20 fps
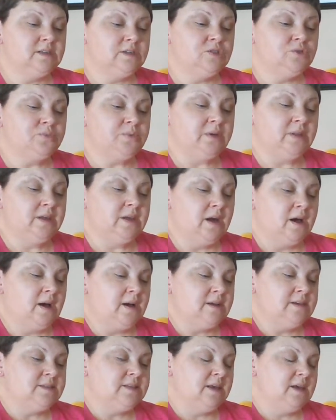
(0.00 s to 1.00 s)
It's really
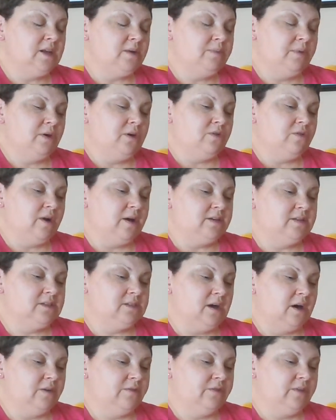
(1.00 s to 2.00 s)
us," Annabelle cried
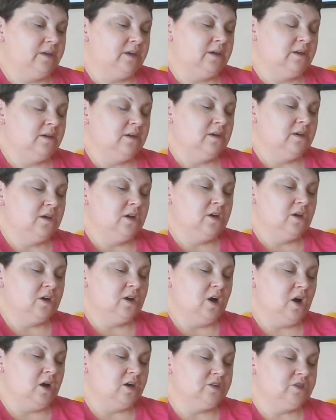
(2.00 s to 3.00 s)
softly.
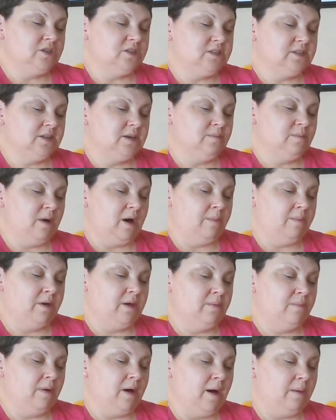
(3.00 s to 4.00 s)
Cautiously, Mama
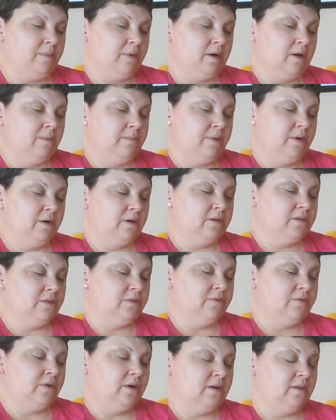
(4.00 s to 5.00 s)
and Papa appeared at the
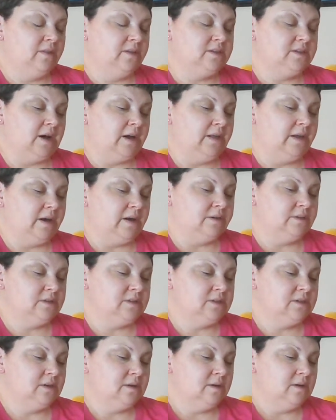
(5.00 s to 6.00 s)
front of the
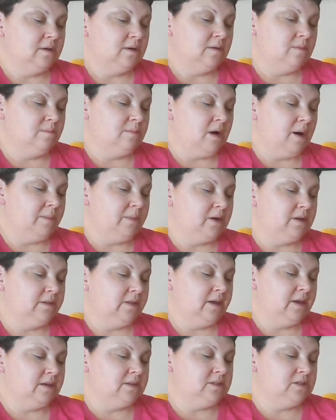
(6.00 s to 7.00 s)
dollhouse. Mama
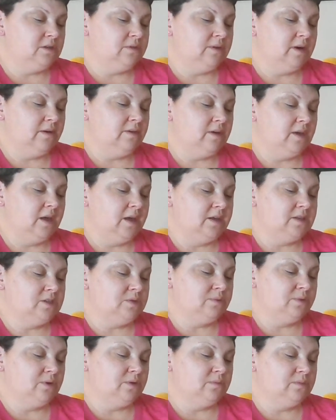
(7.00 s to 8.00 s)
glanced around Kate's
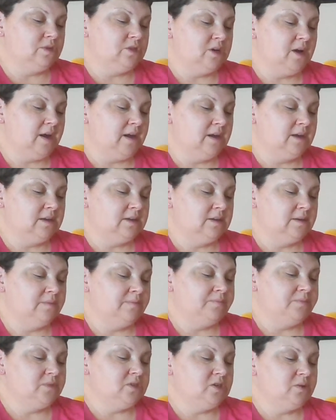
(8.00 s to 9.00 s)
room, checking
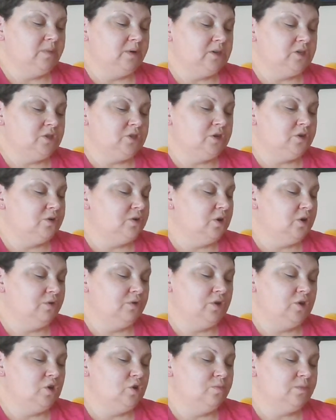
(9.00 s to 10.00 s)
to make sure no
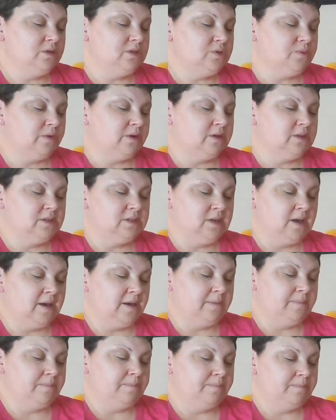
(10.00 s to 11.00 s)
humans were in
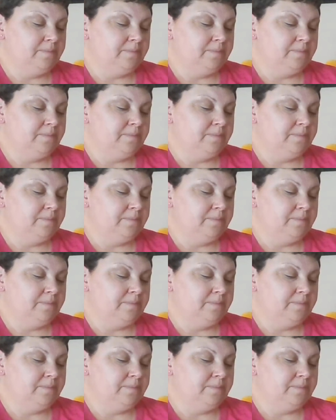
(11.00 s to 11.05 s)
sight.